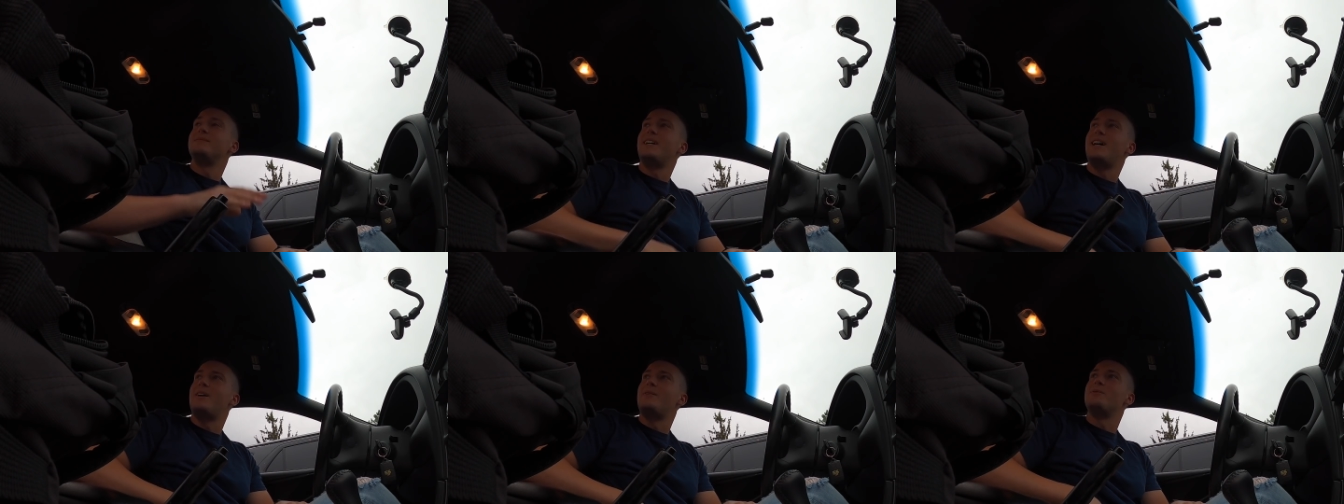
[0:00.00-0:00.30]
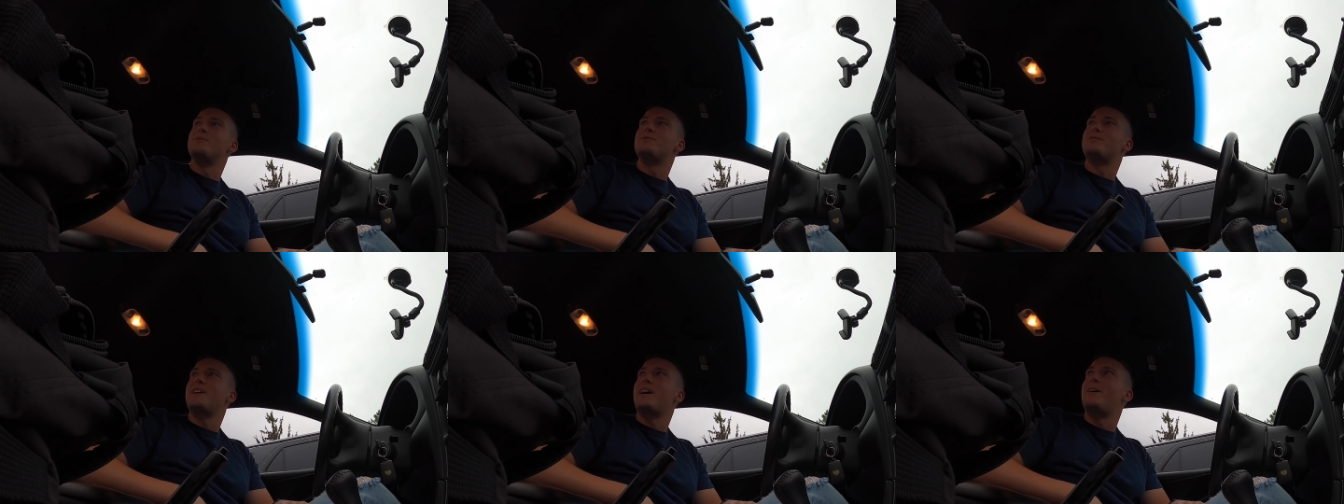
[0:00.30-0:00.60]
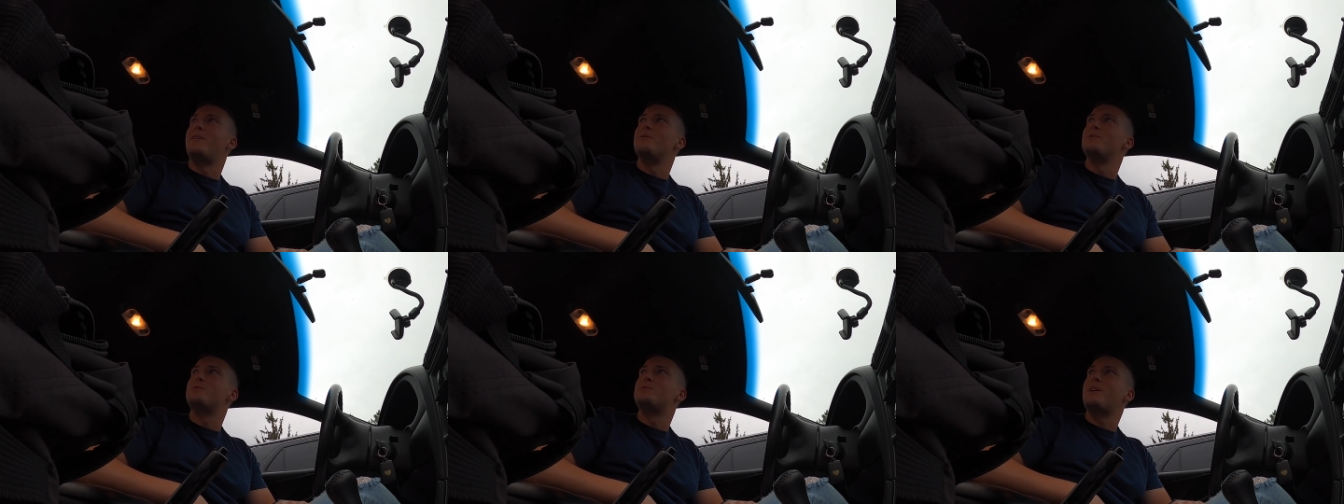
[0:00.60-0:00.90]
And like I was, I, said,
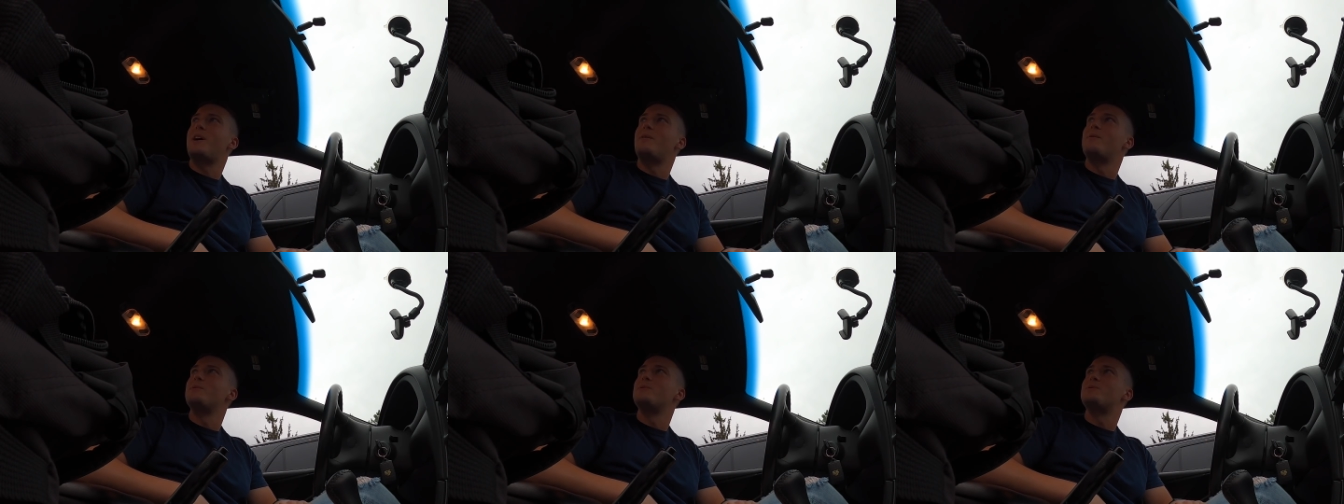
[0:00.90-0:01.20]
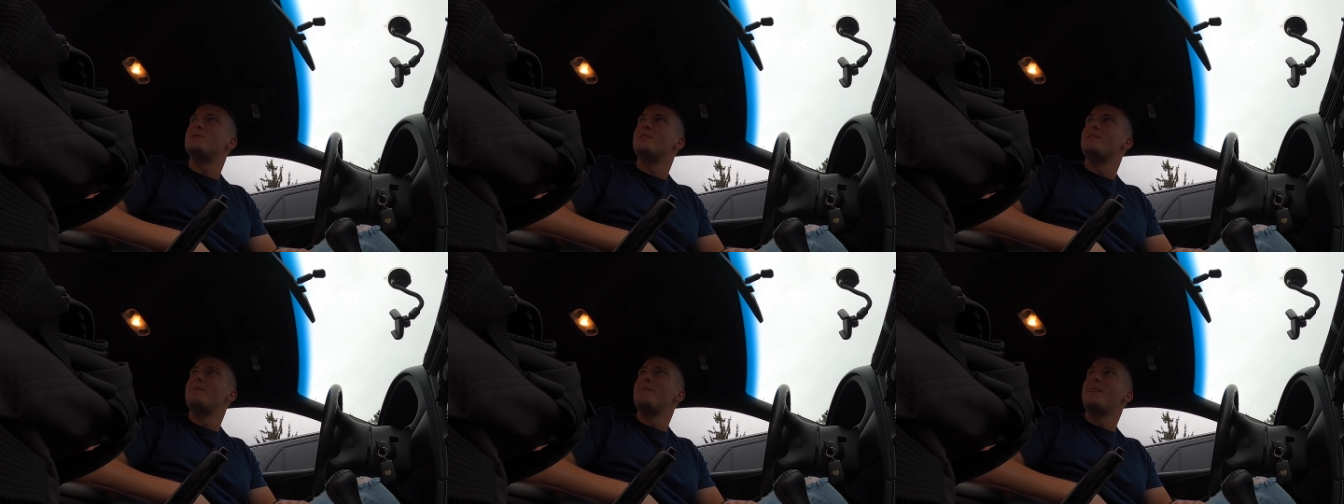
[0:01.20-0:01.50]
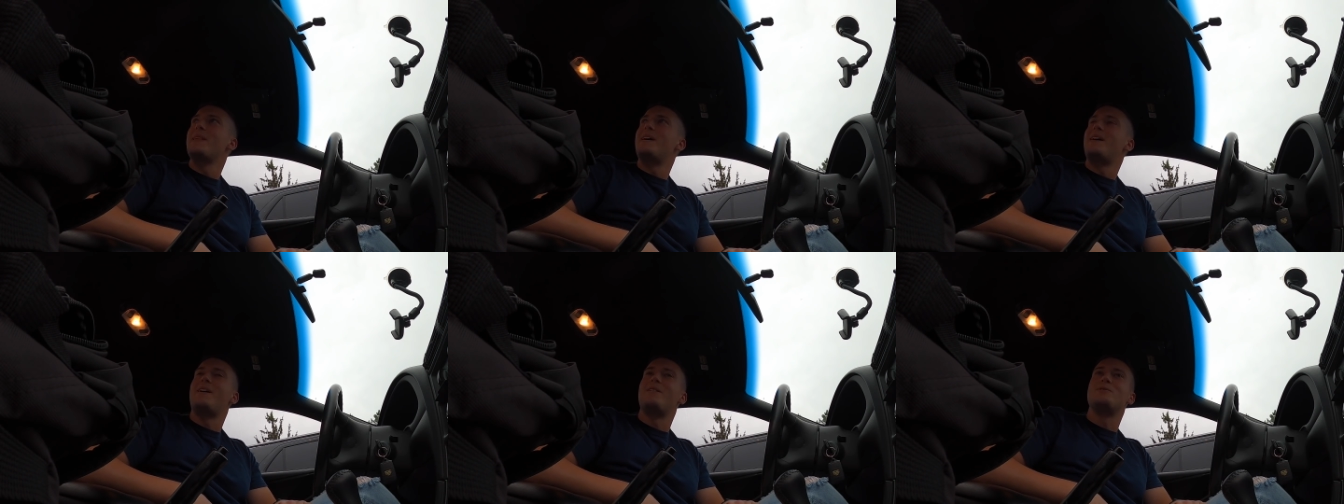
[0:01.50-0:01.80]
I was, I was,
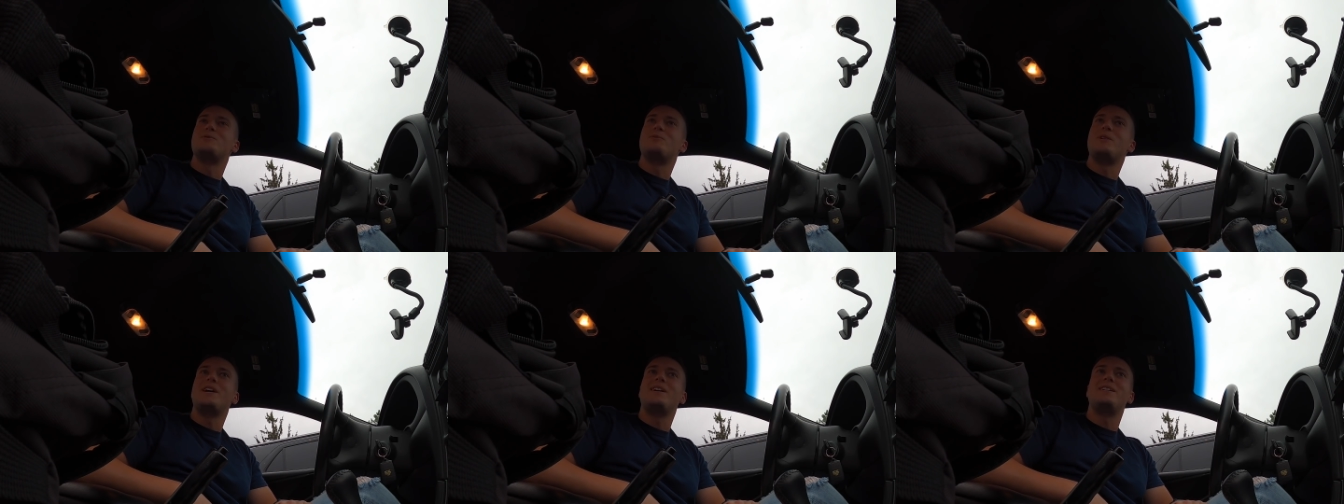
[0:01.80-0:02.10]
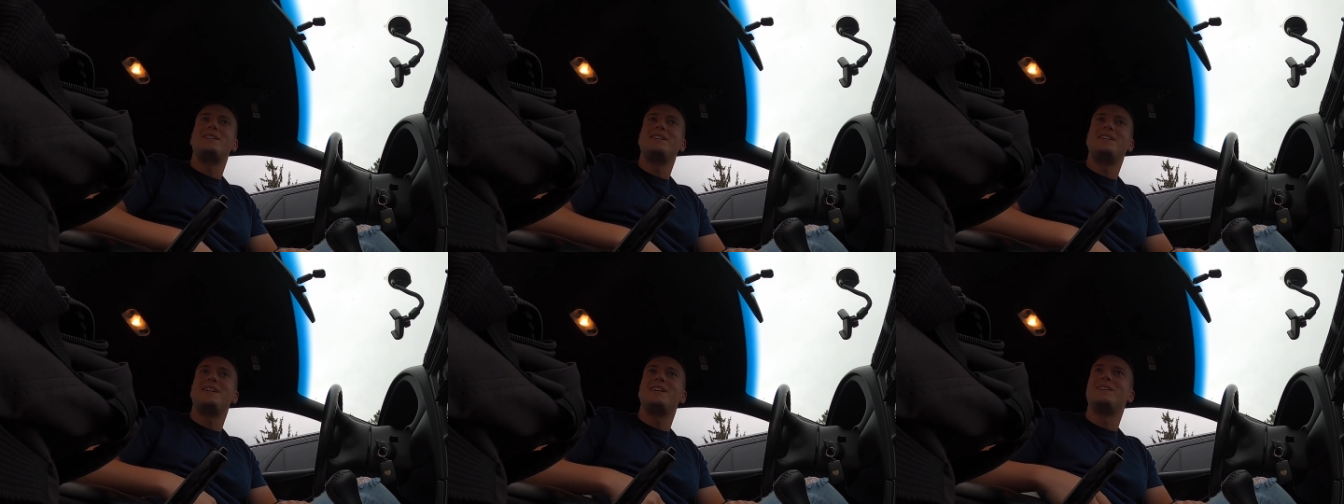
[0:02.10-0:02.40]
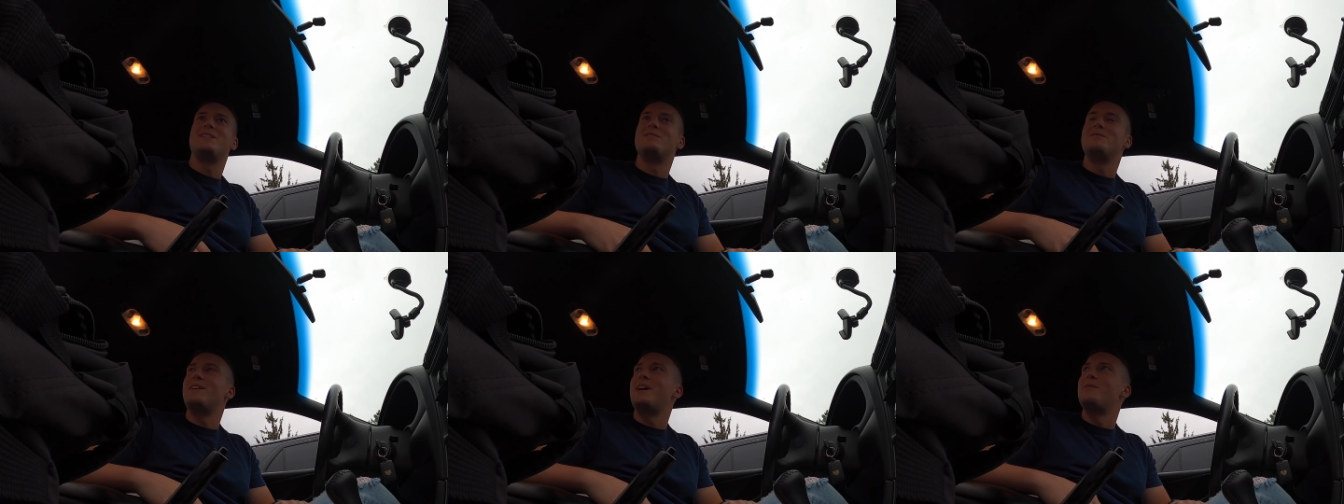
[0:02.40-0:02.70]
scratch. I was waiting to
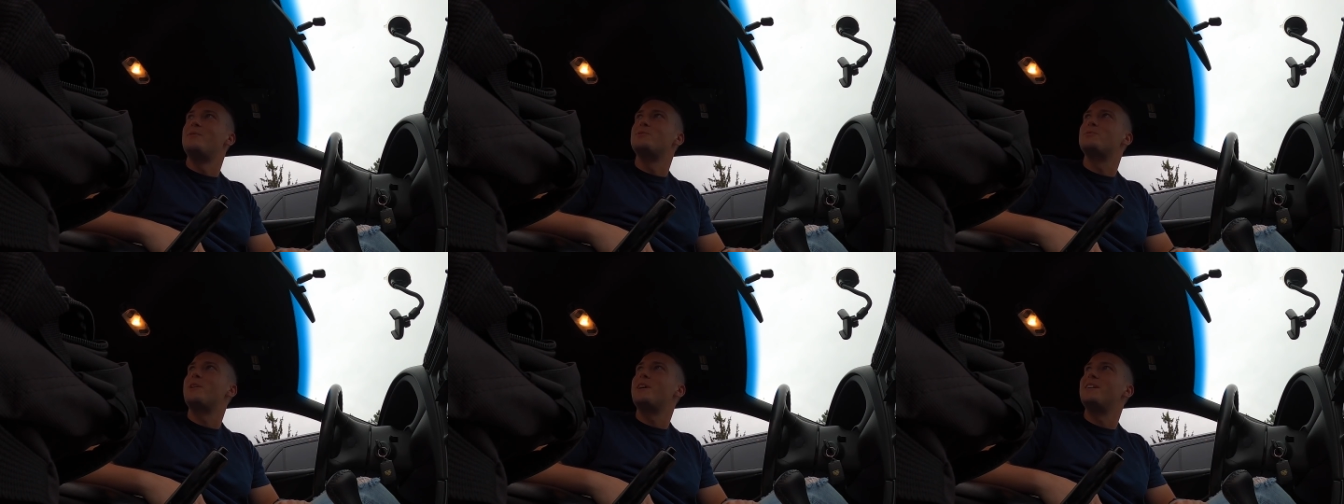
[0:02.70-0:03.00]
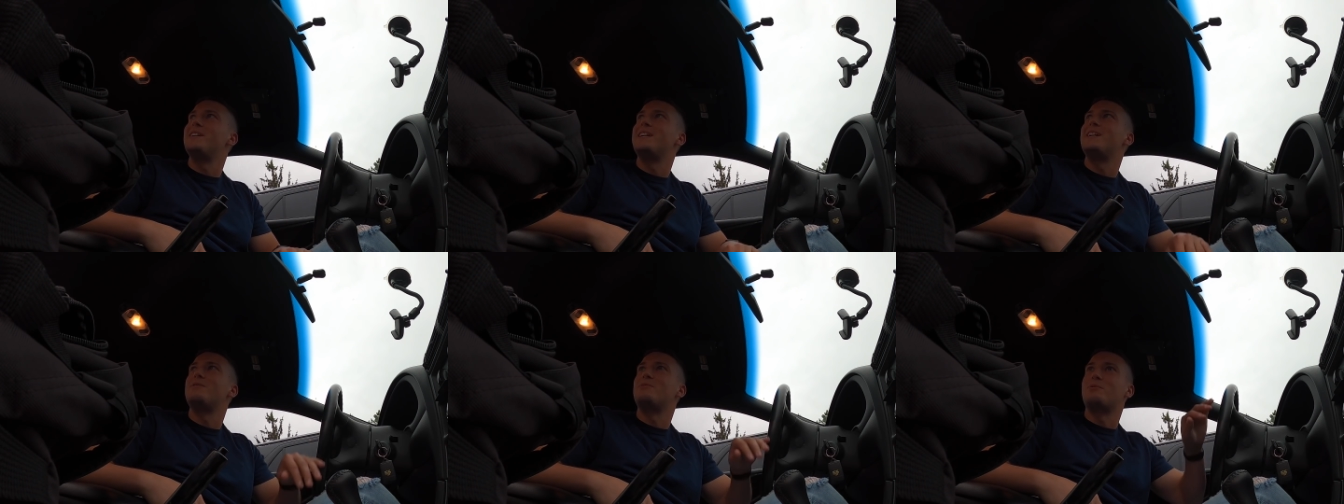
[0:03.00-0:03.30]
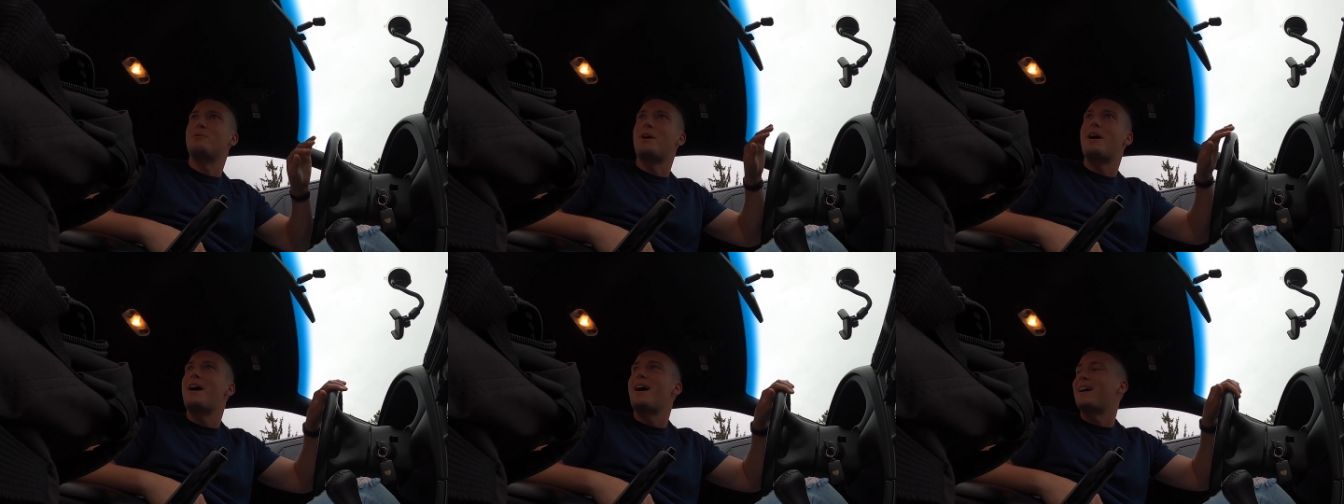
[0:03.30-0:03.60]
get, I was waiting to get
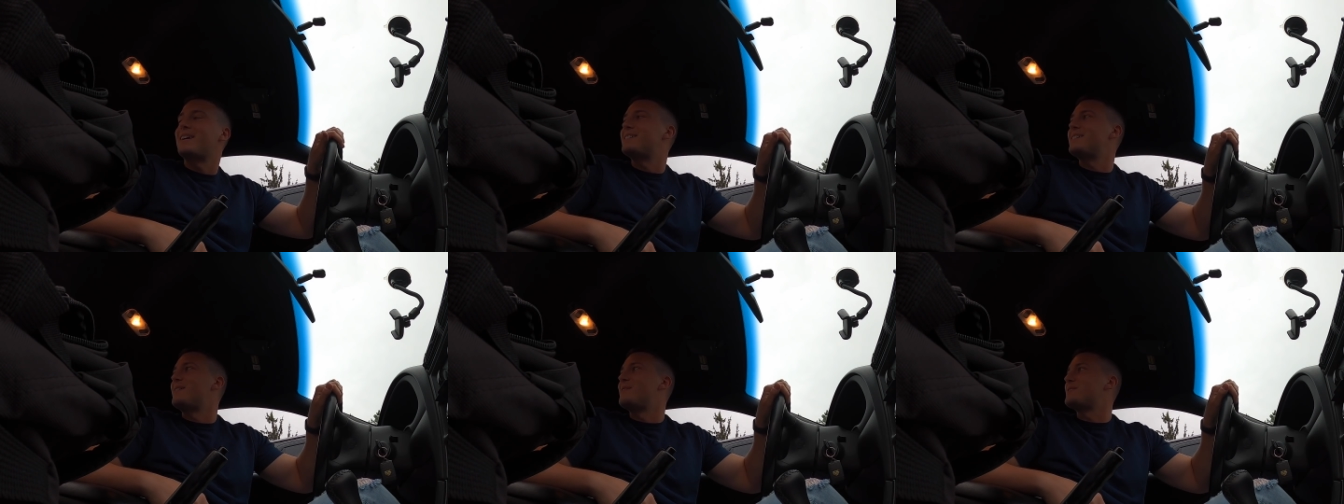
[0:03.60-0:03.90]
rocked.